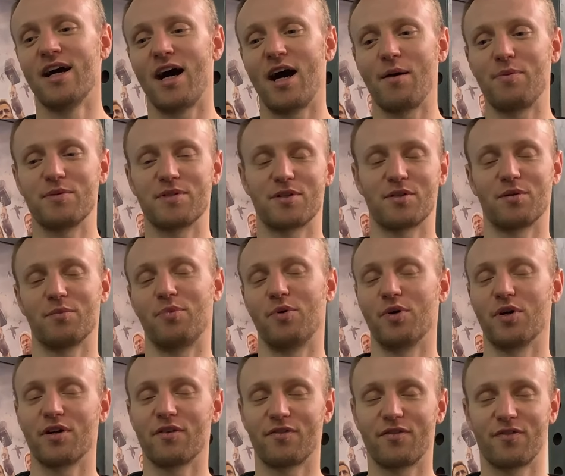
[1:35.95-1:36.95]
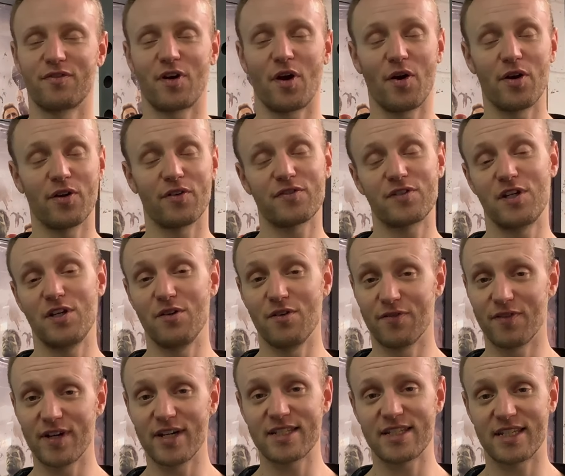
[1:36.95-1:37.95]
up until the point of going off to
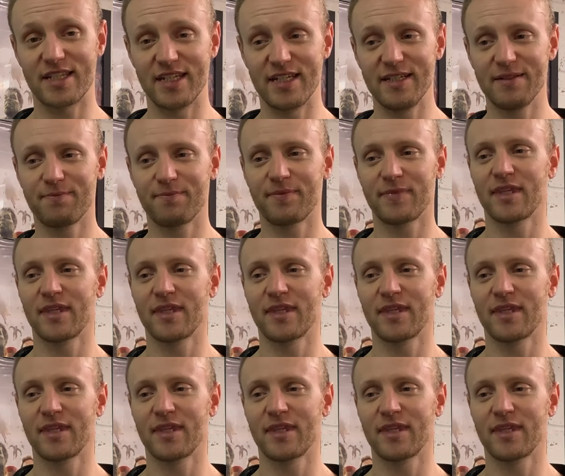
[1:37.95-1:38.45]
university.